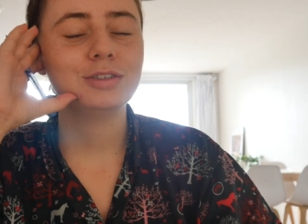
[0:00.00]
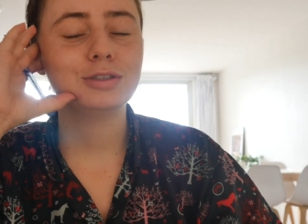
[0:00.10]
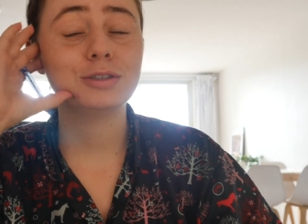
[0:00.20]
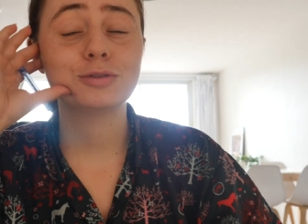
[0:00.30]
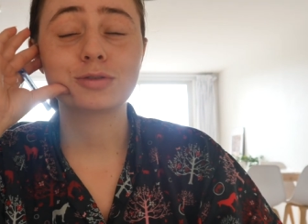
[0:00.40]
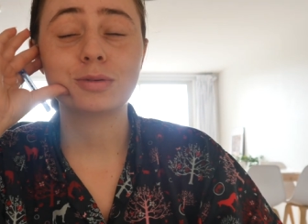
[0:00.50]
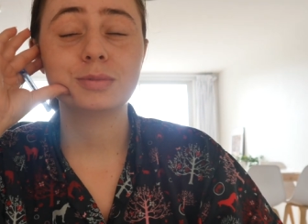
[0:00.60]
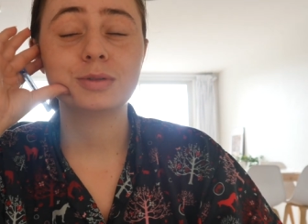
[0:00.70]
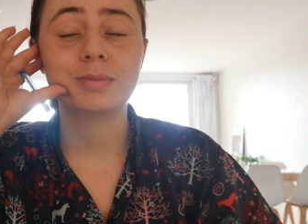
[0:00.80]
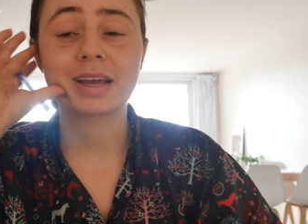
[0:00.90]
just
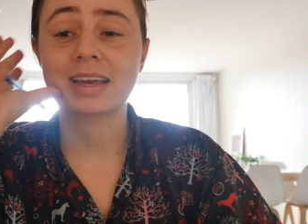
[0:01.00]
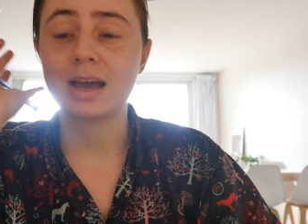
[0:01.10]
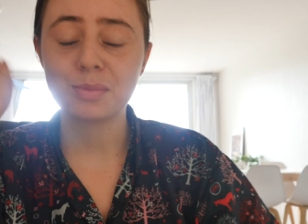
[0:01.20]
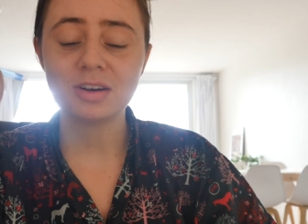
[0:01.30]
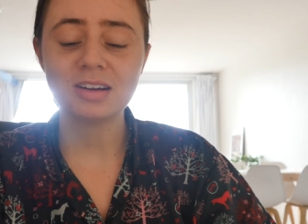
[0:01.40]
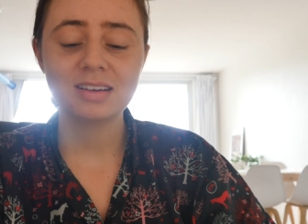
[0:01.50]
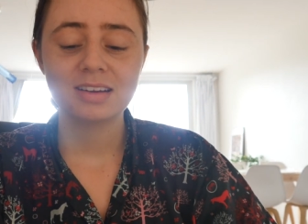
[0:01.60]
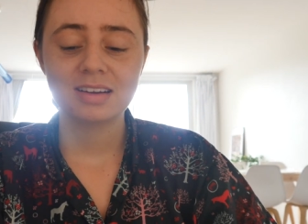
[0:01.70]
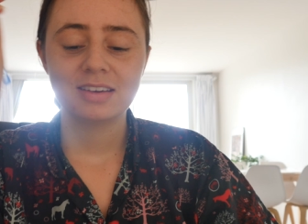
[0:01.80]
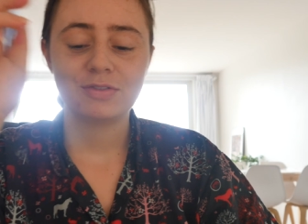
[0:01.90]
dropped my camera
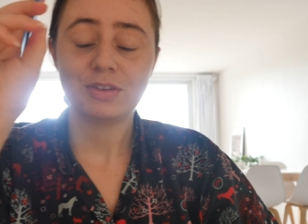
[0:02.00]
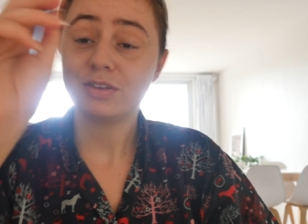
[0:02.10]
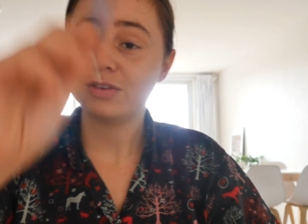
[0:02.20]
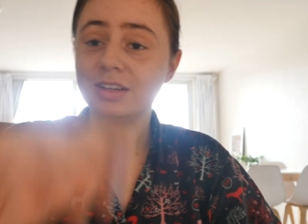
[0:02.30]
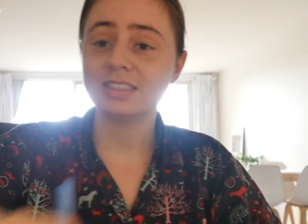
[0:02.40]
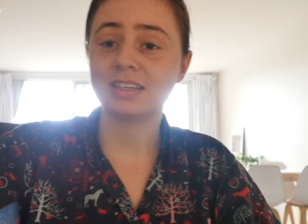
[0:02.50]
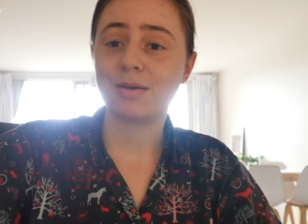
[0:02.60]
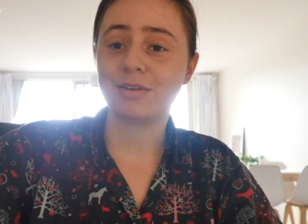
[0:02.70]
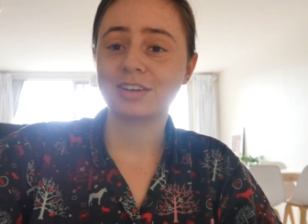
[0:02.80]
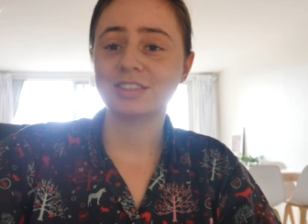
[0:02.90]
for the first
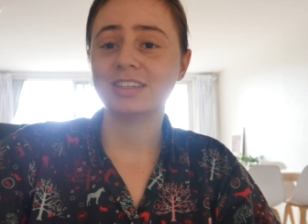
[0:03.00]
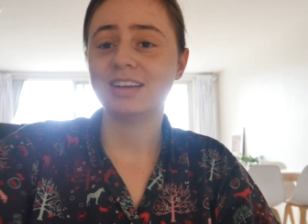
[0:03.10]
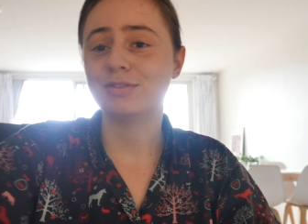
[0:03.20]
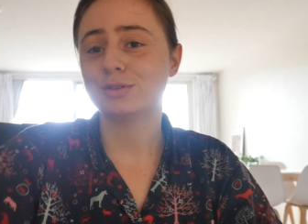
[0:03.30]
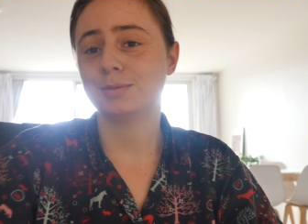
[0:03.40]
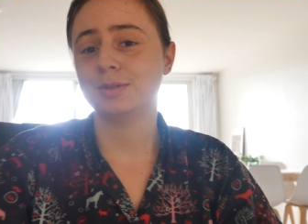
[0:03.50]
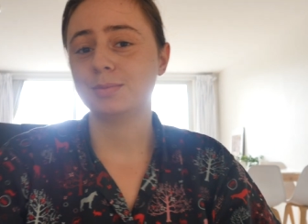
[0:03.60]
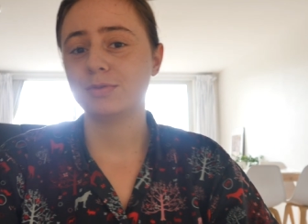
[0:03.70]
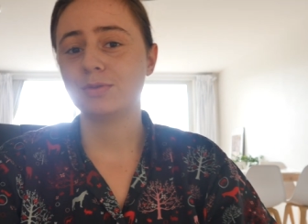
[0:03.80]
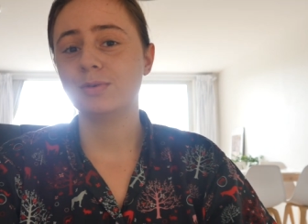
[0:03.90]
time. I've actually never dropped it
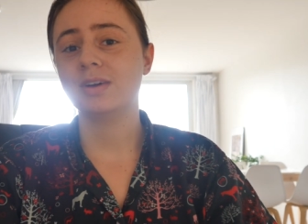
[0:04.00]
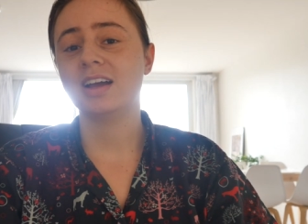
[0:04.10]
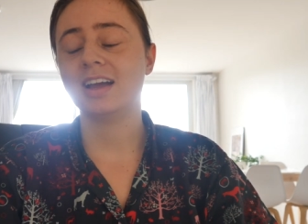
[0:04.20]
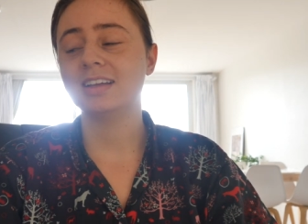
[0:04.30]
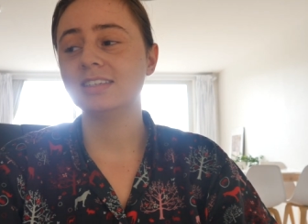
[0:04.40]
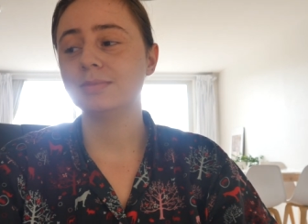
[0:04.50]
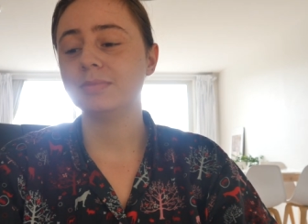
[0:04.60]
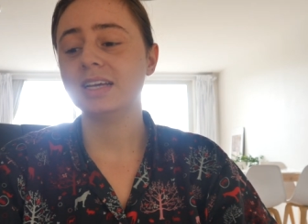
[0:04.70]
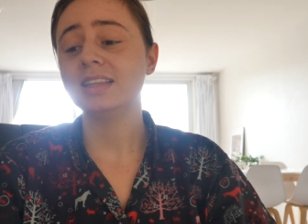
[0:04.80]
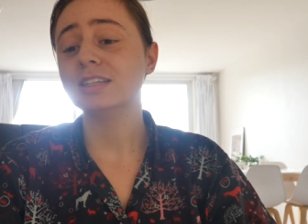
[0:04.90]
before, and it
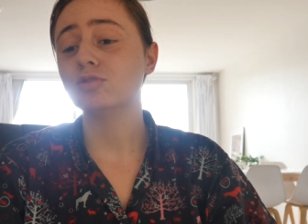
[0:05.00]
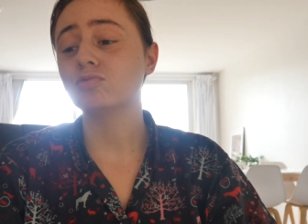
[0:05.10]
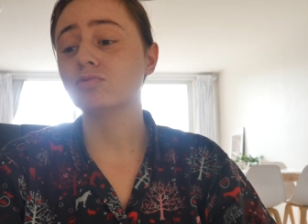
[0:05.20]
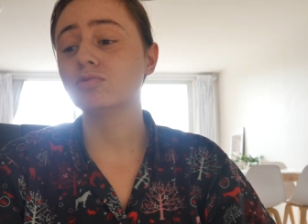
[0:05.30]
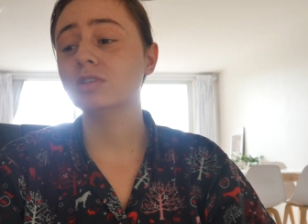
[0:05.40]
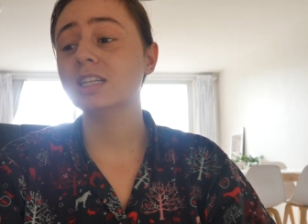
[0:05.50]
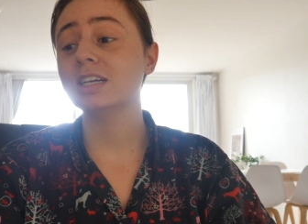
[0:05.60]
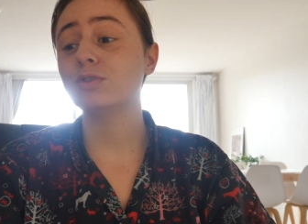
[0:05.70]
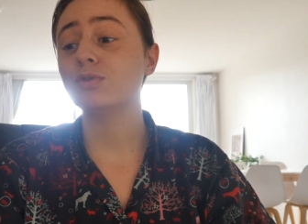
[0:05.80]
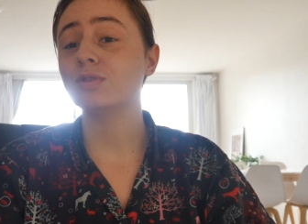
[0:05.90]
made this
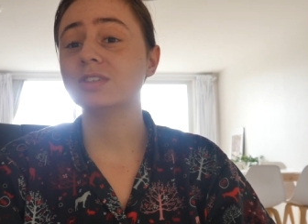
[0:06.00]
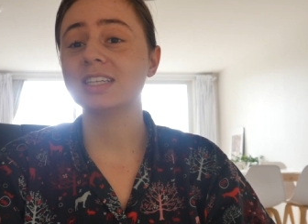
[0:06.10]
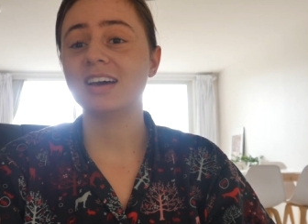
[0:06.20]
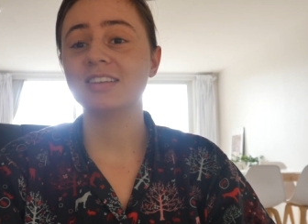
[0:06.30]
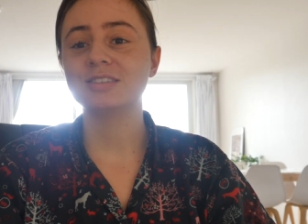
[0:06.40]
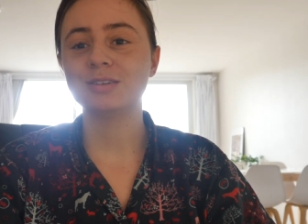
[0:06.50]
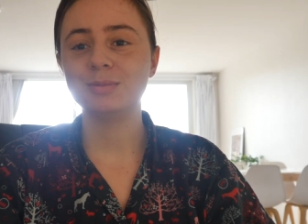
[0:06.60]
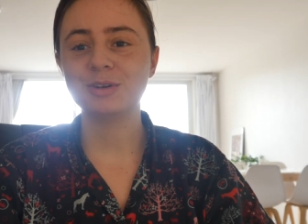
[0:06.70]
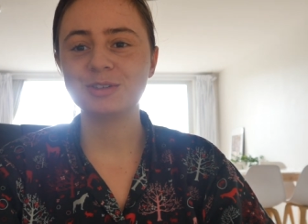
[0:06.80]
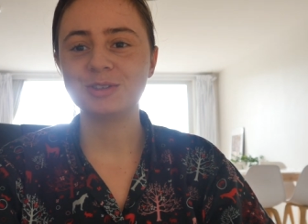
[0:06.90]
really awful sound, so
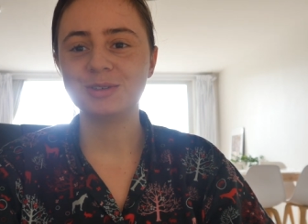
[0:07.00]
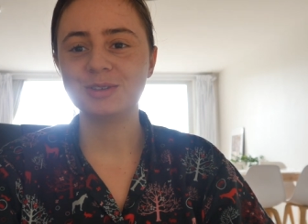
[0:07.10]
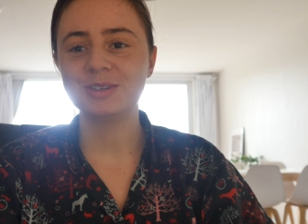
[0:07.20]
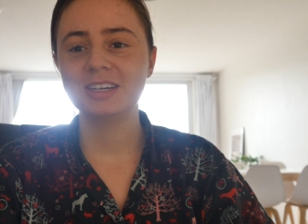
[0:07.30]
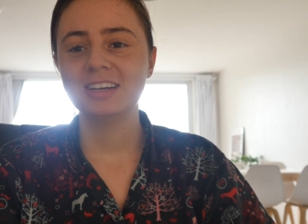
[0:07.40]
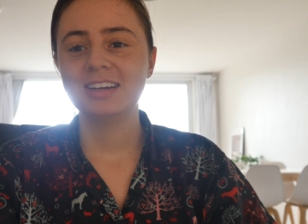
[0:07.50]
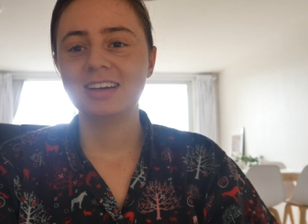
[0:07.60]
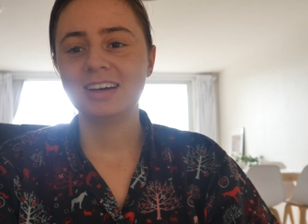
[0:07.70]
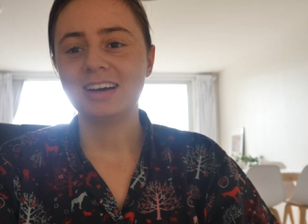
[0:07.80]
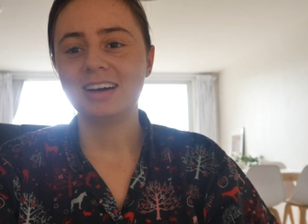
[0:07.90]
I'm not sure
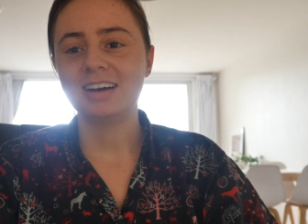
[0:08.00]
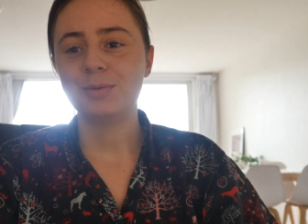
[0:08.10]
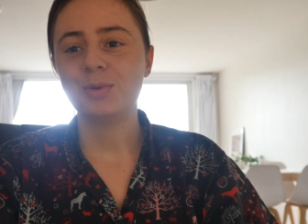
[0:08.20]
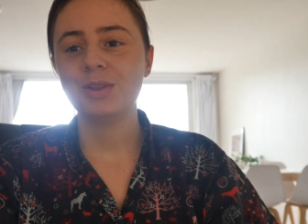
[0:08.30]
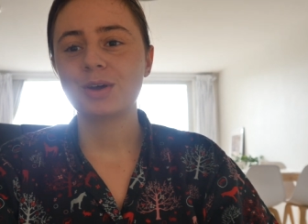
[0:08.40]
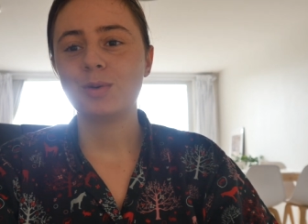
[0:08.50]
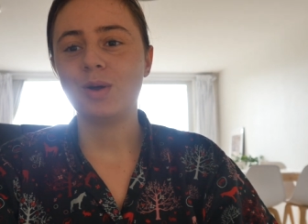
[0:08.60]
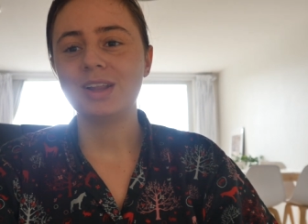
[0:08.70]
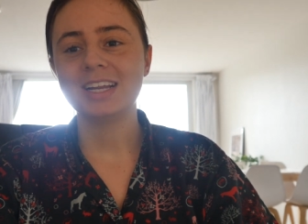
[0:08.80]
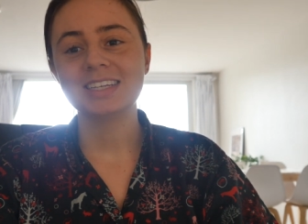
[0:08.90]
uh, what the
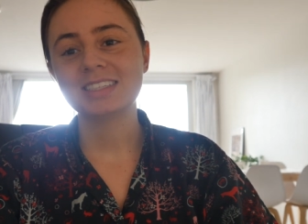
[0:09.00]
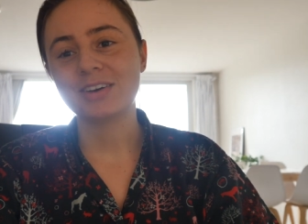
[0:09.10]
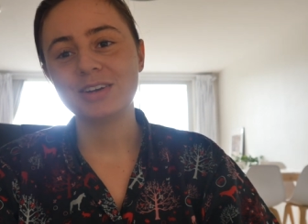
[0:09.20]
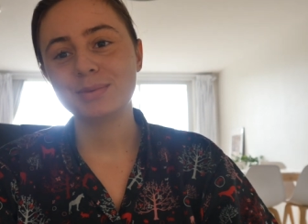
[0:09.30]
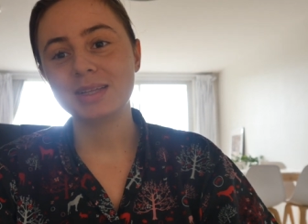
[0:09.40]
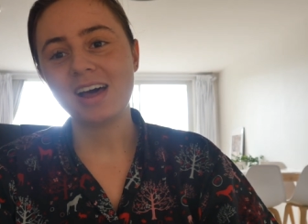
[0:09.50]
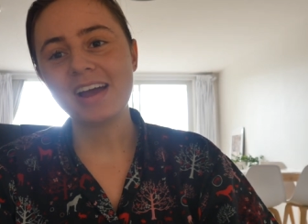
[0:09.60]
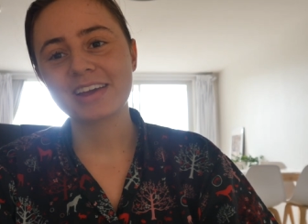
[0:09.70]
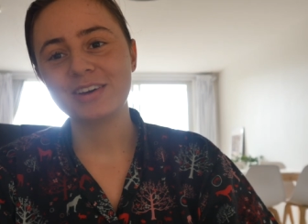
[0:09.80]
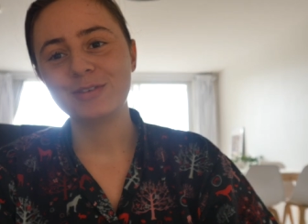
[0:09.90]
quality is going to be
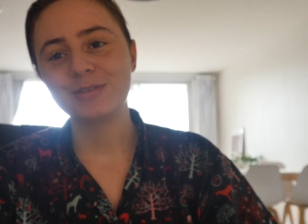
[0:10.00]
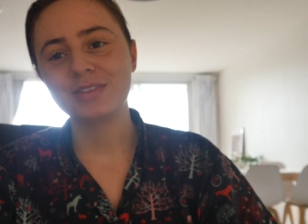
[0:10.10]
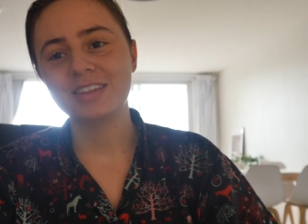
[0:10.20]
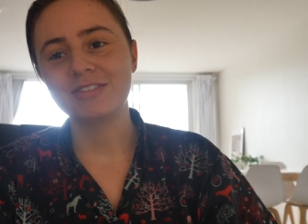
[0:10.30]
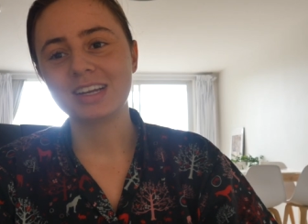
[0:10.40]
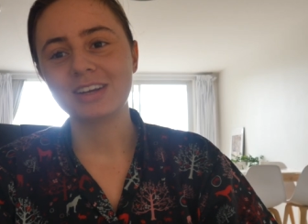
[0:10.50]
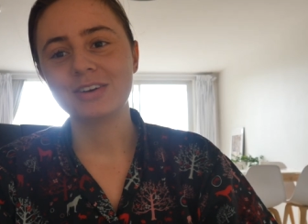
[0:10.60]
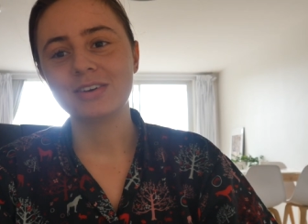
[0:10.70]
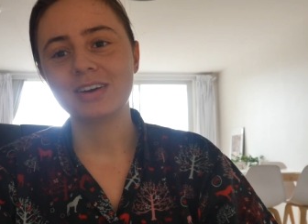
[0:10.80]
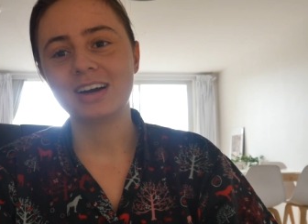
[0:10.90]
like of the
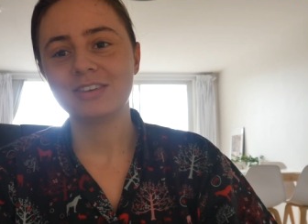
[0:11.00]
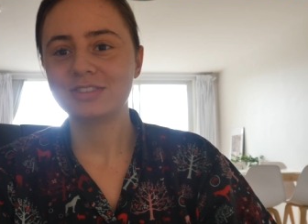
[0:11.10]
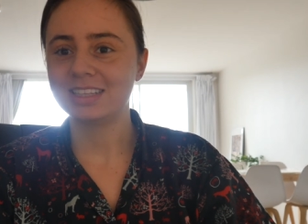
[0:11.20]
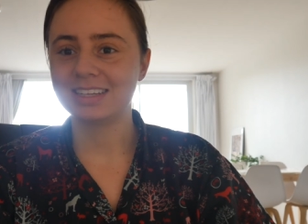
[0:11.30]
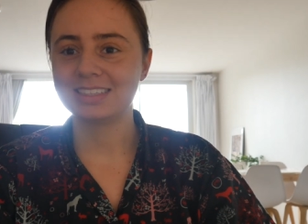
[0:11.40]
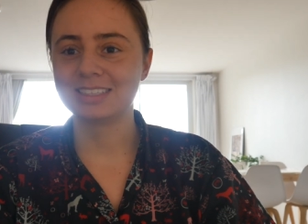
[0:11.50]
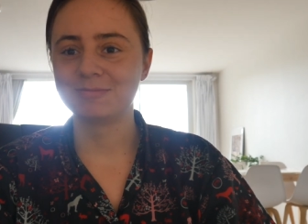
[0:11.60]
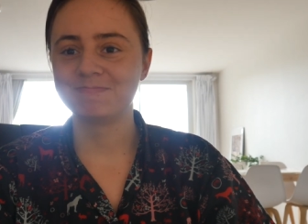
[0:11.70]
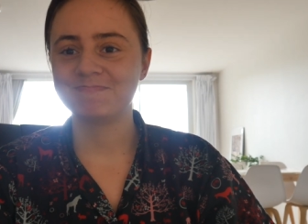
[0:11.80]
video after this.